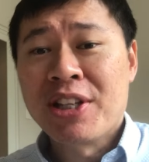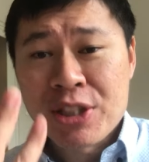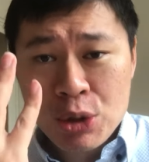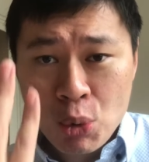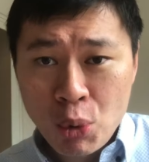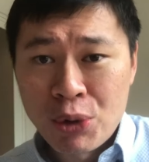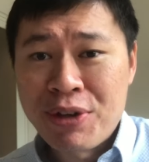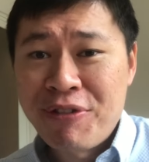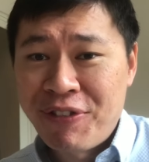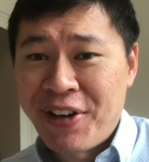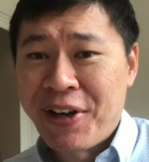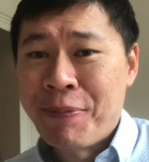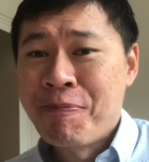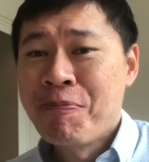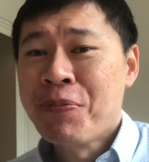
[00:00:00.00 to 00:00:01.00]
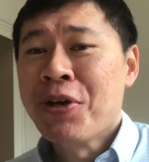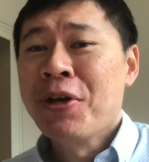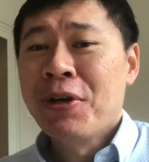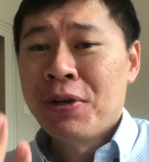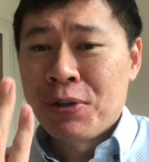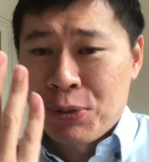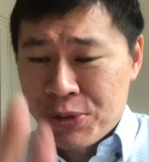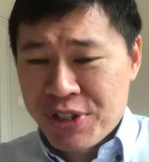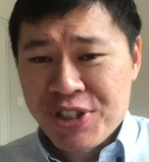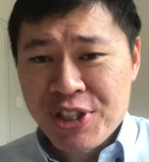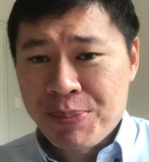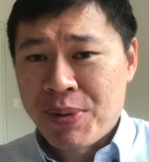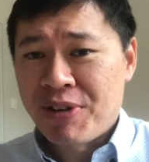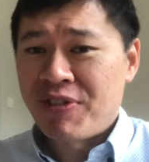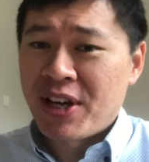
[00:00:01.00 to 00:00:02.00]
It's qualified using
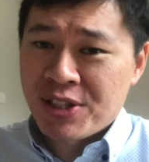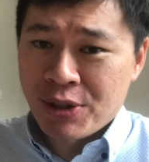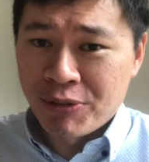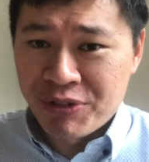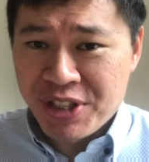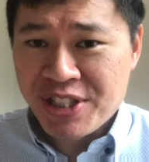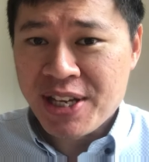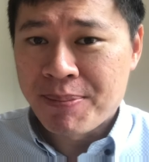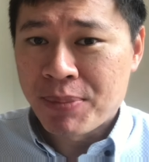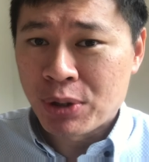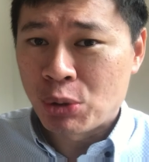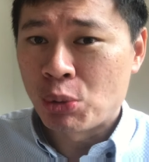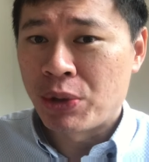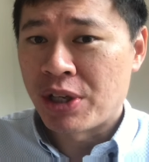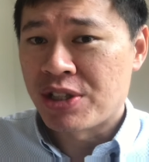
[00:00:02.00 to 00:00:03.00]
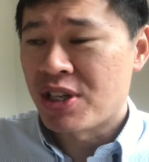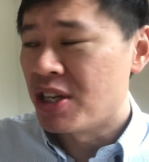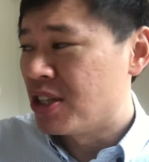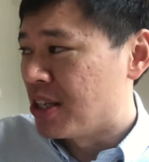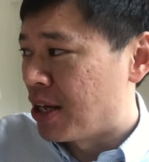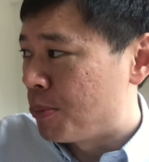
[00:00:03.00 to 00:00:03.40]
CPF as of December 2018.